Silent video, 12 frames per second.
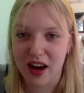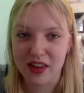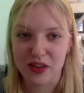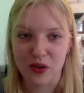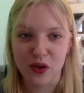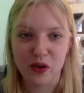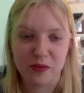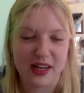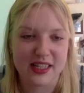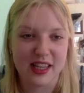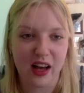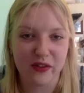thought of
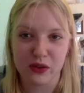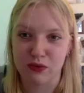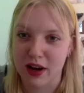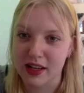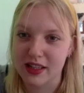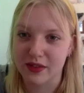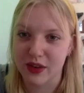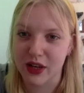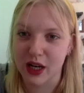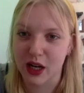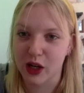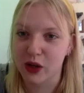myself as relatively
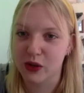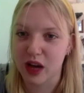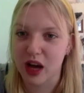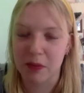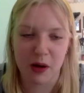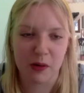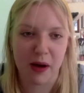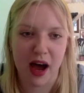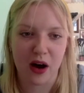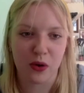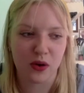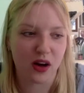clued up
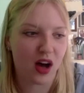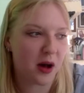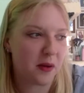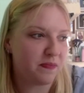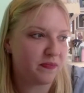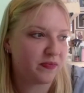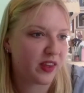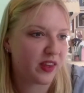about kind